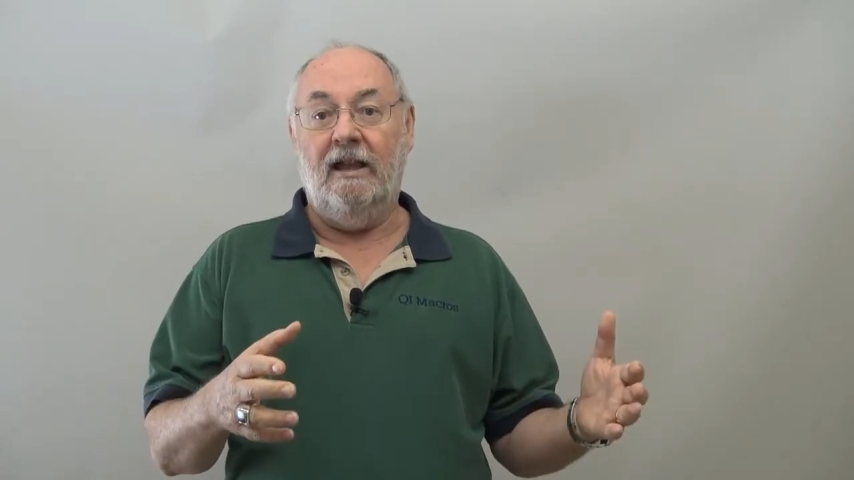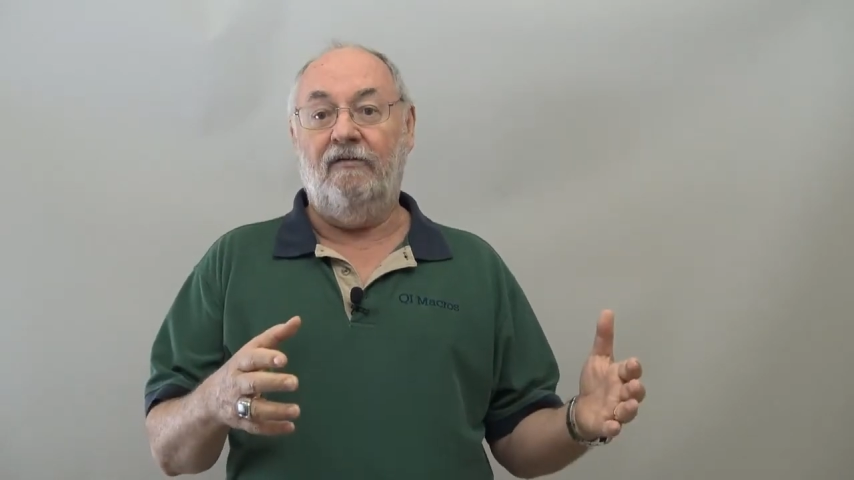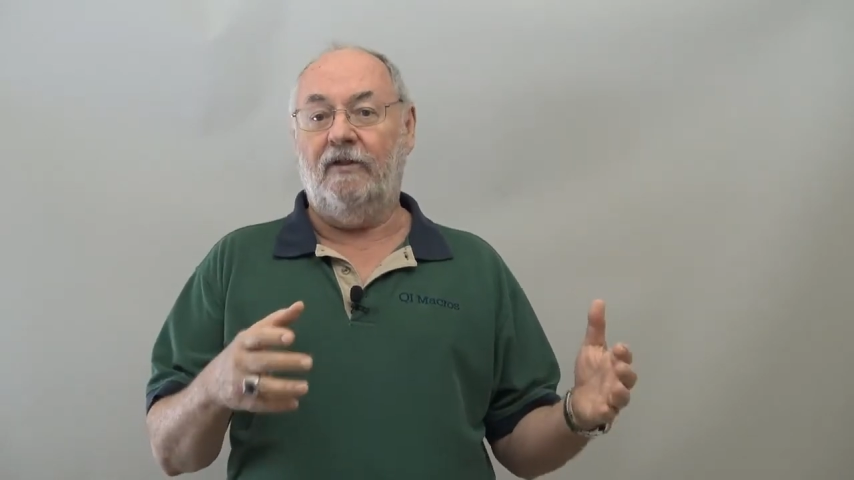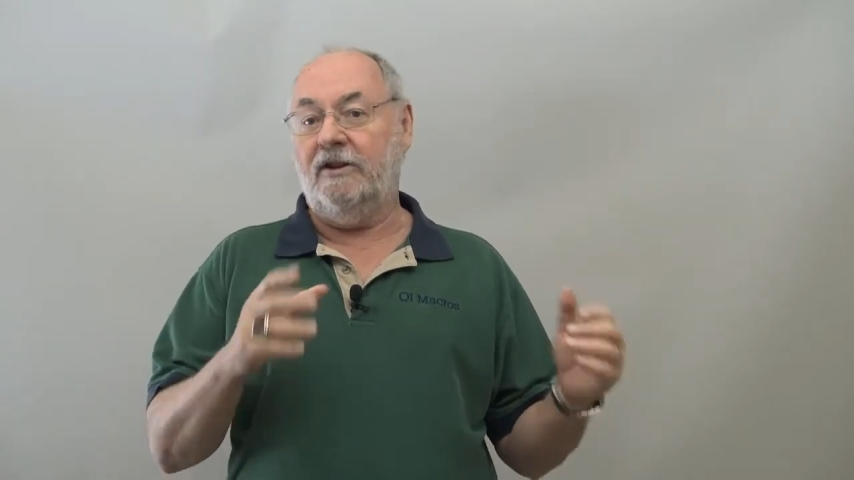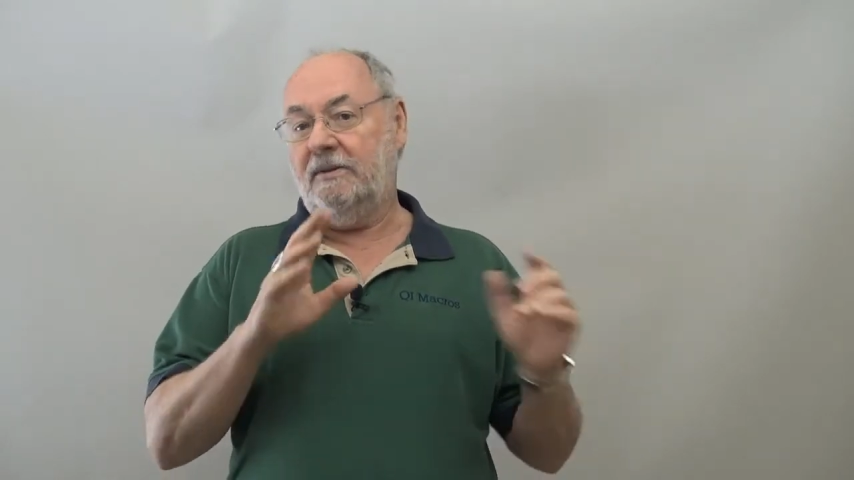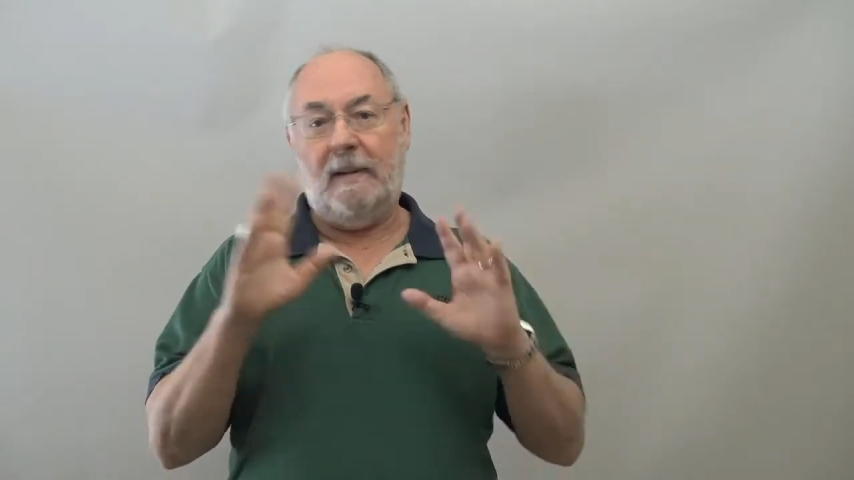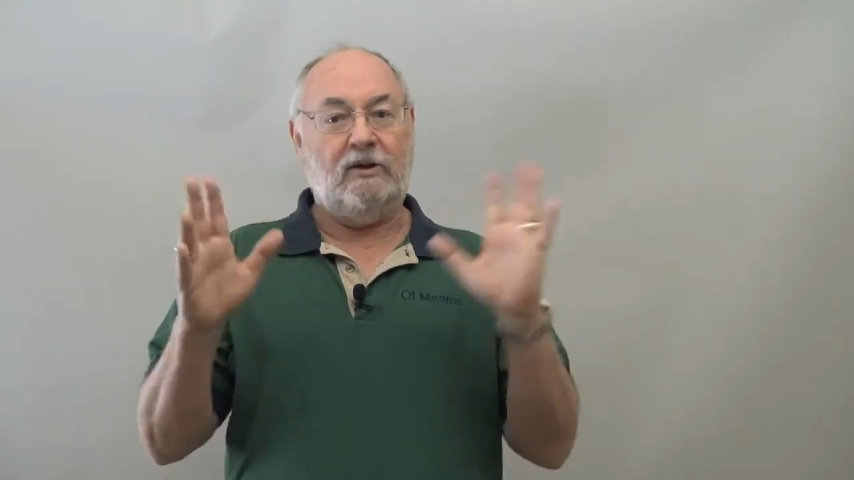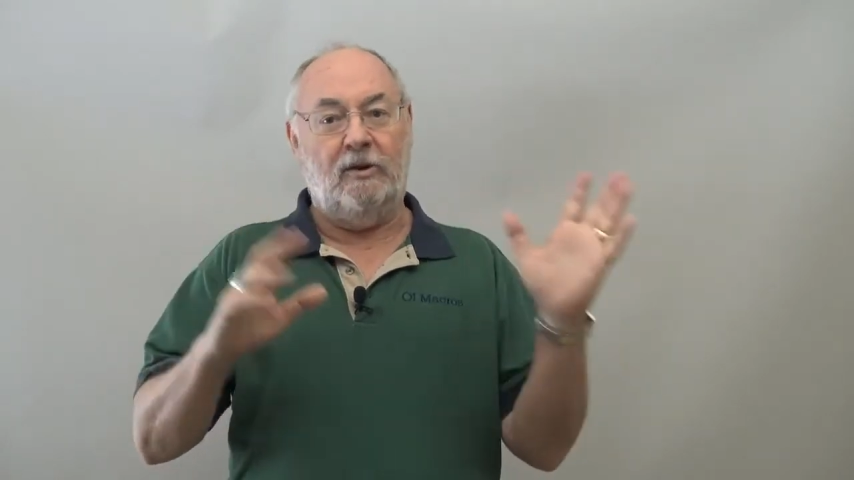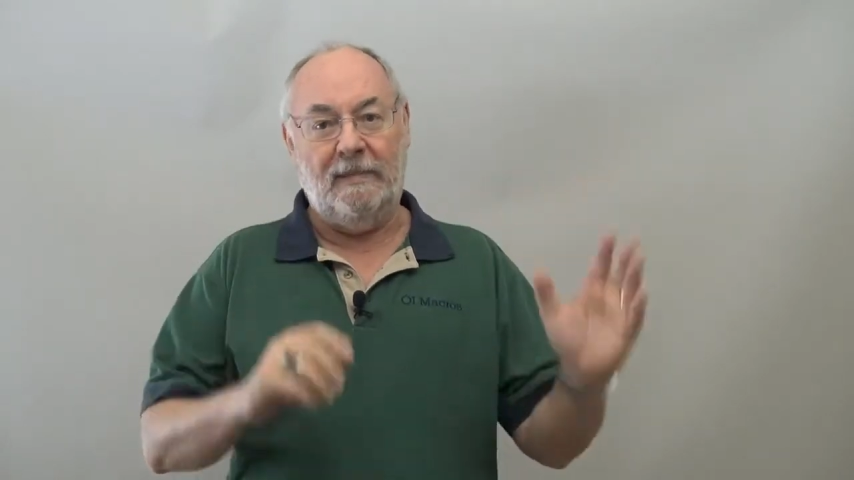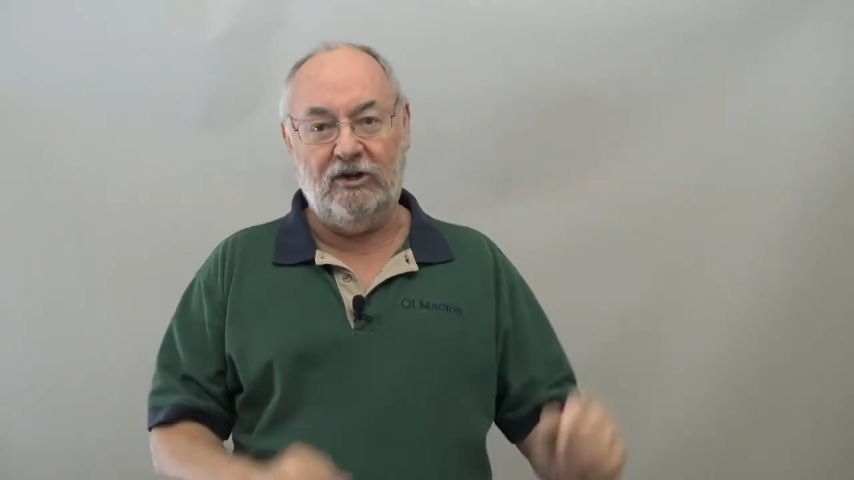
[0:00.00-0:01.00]
for a
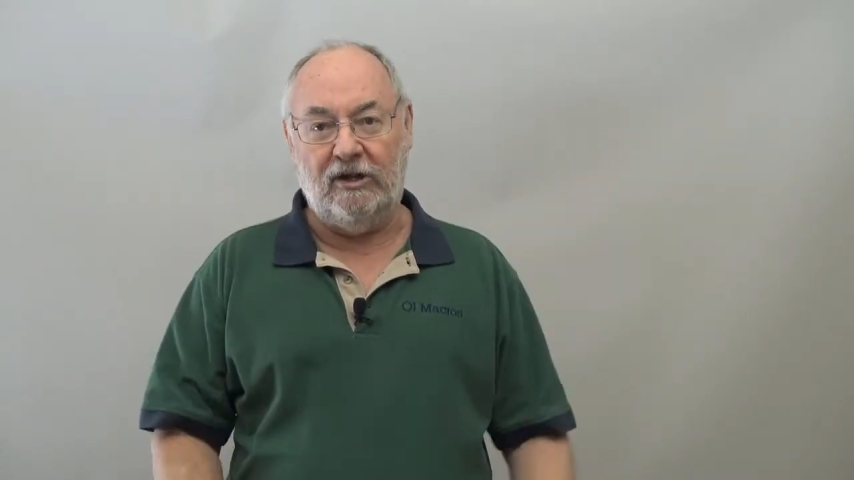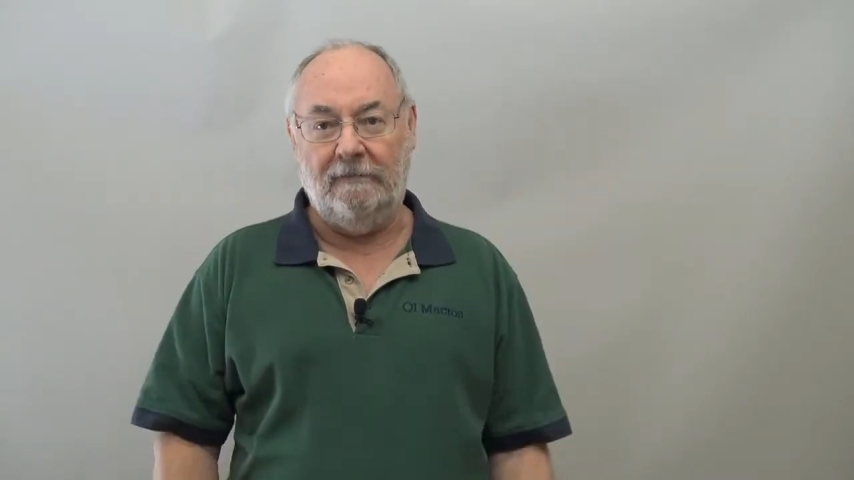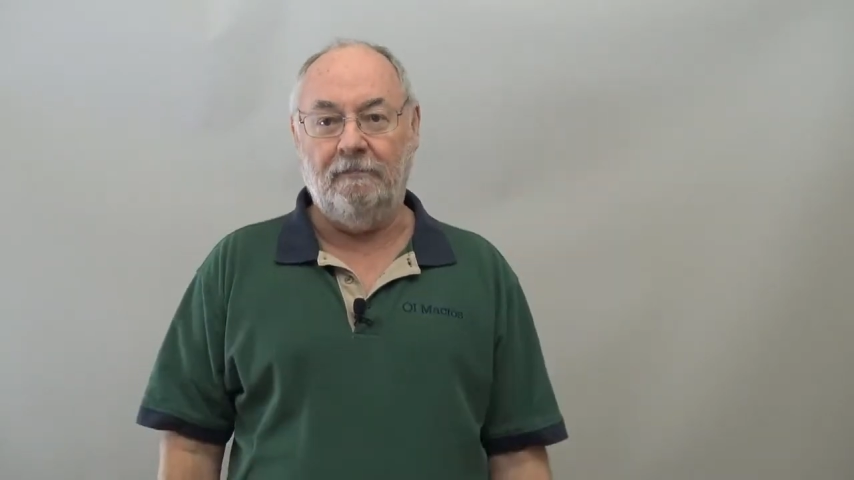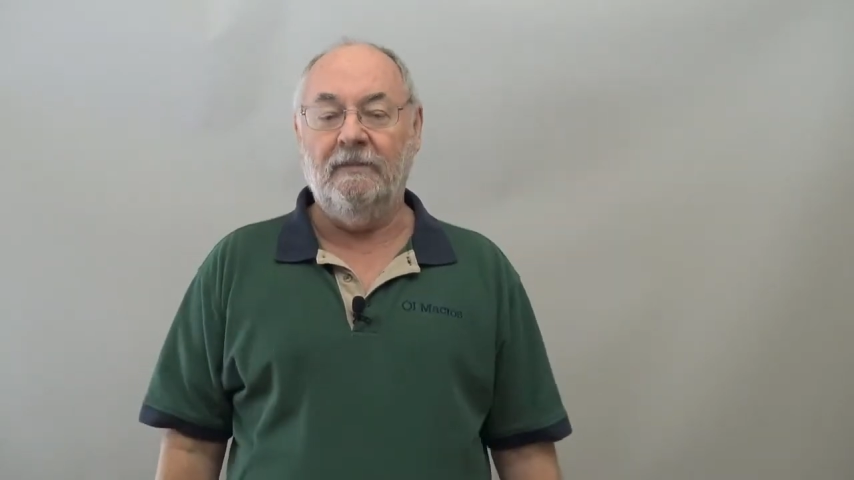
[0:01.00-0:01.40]
special mission,